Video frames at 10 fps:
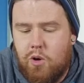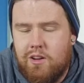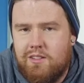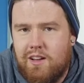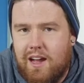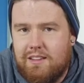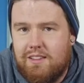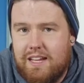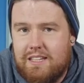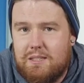one I
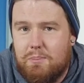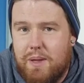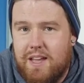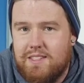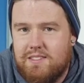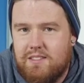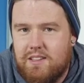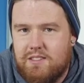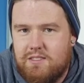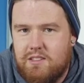like the best, it,